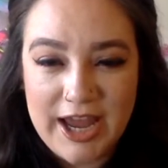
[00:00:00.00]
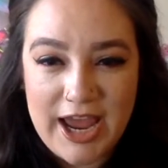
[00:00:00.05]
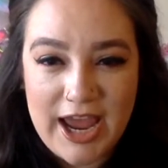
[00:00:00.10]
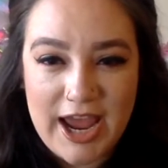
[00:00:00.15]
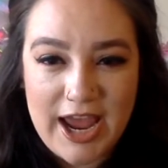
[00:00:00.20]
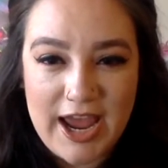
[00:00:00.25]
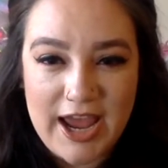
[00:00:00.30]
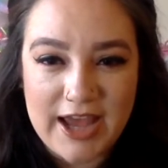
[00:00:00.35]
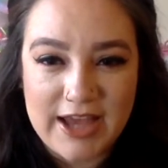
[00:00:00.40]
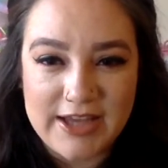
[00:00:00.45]

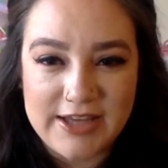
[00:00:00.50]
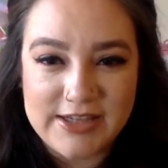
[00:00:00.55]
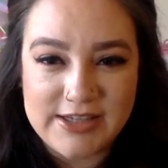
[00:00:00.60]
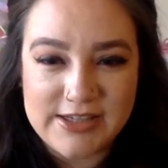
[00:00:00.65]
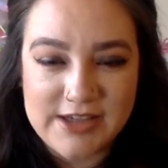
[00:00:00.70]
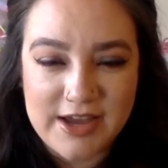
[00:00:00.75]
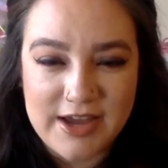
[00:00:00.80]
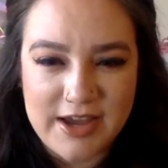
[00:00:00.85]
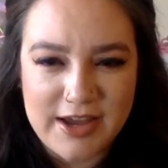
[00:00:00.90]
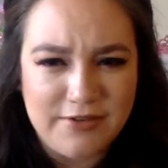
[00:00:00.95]
And
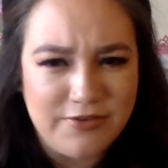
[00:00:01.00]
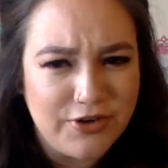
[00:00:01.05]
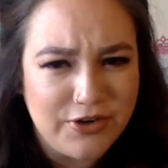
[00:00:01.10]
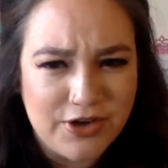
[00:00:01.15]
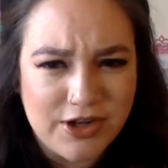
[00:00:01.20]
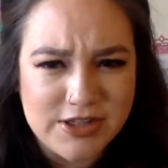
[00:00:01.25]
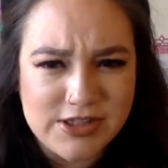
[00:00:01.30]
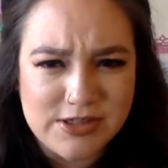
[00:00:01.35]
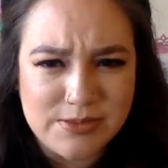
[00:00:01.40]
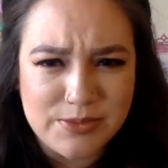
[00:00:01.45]
if you're
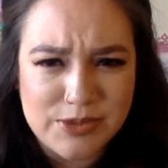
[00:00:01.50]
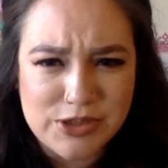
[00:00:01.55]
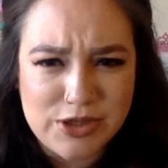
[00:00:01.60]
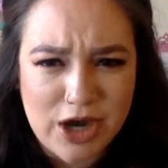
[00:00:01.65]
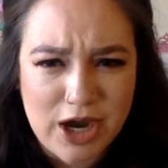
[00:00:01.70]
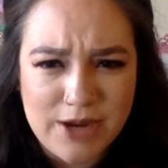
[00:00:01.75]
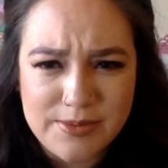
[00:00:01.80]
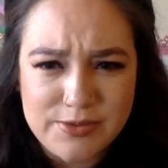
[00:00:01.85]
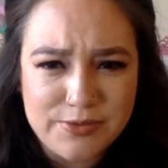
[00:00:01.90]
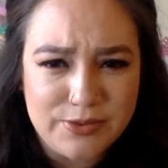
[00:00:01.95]
not
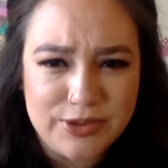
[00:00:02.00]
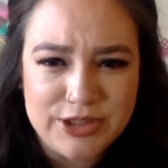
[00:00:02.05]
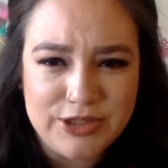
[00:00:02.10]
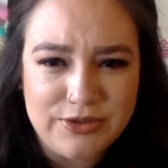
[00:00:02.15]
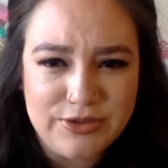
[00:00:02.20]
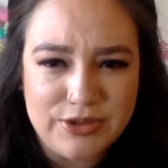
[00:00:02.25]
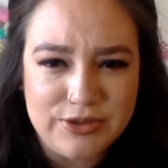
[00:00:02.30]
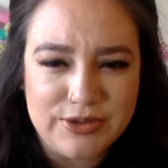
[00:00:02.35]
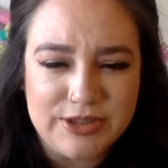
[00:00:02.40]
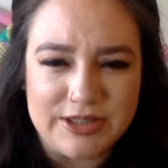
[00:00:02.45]
subscribed, what are you
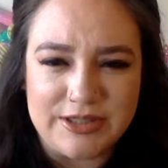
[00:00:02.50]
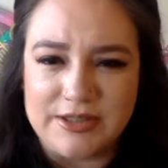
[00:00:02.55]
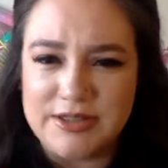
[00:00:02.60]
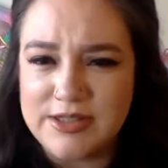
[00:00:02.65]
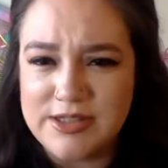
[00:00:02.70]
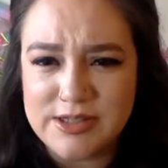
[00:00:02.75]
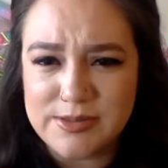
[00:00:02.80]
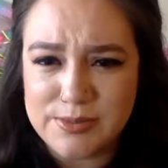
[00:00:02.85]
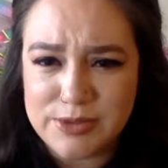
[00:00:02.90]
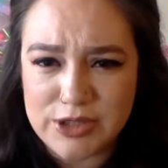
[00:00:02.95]
doing?
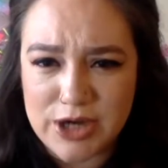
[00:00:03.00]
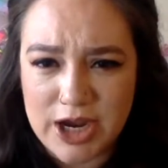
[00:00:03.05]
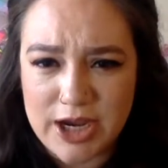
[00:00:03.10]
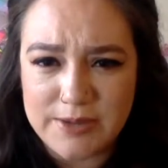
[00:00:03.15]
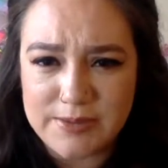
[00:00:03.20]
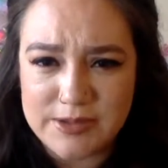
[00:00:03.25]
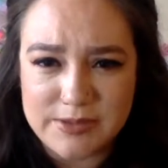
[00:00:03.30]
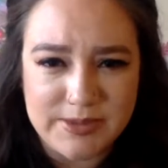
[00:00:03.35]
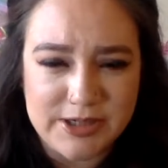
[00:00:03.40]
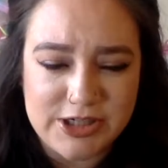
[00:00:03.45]
Subscribe
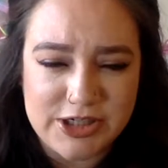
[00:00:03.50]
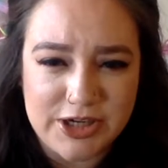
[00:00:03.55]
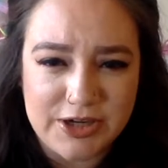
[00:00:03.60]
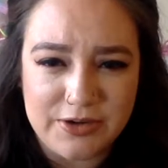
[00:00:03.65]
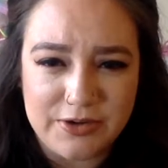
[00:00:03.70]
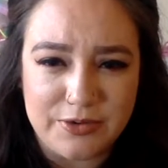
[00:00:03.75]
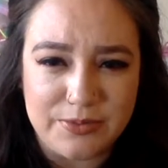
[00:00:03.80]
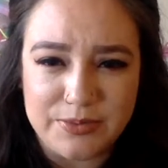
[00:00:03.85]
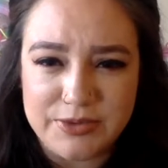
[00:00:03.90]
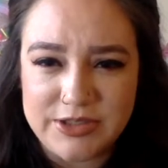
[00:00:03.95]
to my
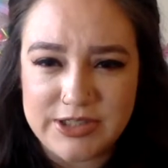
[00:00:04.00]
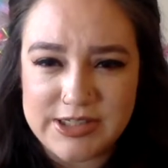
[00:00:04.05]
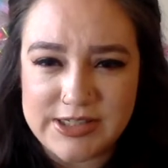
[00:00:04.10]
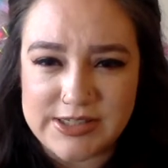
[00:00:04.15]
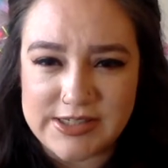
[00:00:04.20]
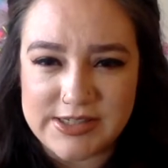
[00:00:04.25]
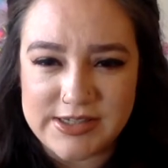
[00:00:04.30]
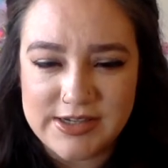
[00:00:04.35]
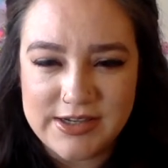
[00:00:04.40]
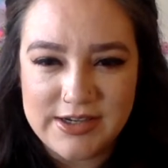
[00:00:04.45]
channel,
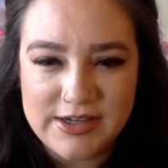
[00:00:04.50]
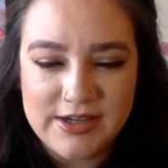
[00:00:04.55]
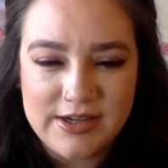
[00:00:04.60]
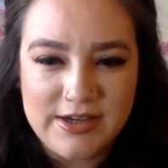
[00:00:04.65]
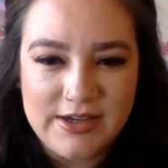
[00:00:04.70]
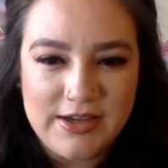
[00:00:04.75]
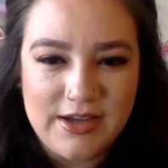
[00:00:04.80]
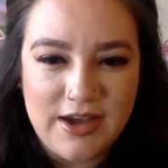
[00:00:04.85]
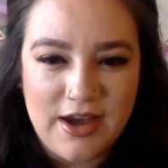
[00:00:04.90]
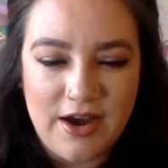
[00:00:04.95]
please.
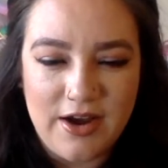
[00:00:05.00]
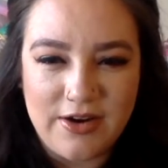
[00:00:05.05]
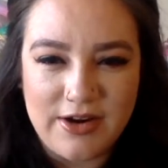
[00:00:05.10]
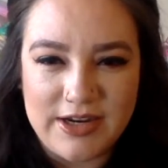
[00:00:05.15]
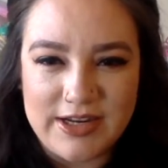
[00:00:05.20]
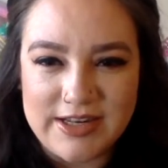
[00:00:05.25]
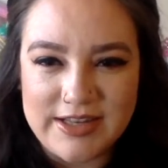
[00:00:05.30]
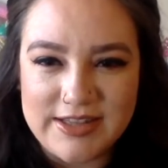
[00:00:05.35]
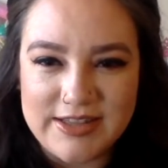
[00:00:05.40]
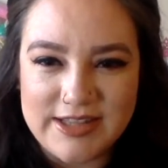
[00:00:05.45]
All
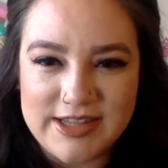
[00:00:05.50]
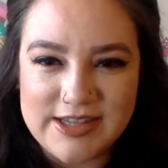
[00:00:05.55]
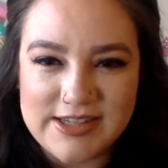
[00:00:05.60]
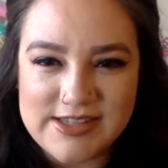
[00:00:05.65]
right, thanks.